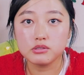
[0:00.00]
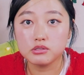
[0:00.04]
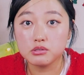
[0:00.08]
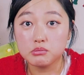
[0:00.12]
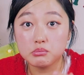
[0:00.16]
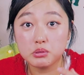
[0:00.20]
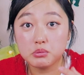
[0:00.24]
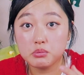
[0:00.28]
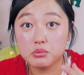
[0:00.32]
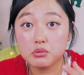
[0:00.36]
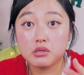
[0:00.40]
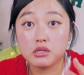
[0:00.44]
Some
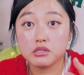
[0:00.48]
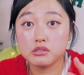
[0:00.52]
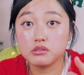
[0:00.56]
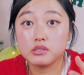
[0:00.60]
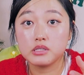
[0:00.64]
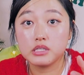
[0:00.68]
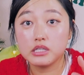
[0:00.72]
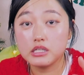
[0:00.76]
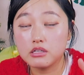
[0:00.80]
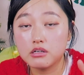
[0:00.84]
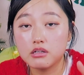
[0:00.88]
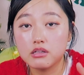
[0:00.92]
people like
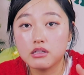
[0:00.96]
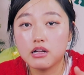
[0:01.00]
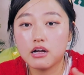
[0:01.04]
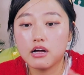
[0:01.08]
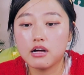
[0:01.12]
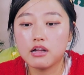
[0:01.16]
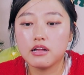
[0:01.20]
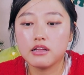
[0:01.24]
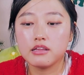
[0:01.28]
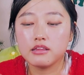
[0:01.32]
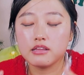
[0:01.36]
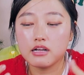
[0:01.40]
to eat a
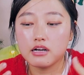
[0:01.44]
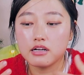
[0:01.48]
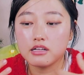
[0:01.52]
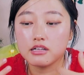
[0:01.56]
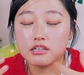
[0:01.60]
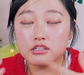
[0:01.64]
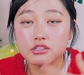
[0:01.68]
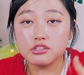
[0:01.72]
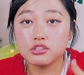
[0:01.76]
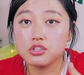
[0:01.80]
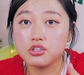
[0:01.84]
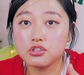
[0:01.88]
lot and they're gonna
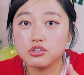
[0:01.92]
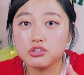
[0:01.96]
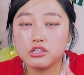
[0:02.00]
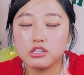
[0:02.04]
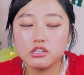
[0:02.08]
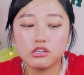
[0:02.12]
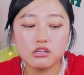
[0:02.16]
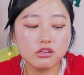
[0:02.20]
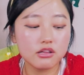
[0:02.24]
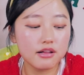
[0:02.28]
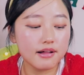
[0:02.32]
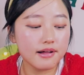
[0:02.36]
continue to
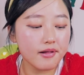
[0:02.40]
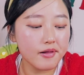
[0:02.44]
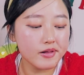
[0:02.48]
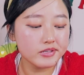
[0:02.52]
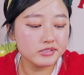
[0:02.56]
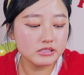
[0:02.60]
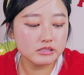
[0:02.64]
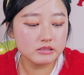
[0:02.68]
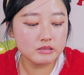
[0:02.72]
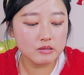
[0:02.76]
eat a lot.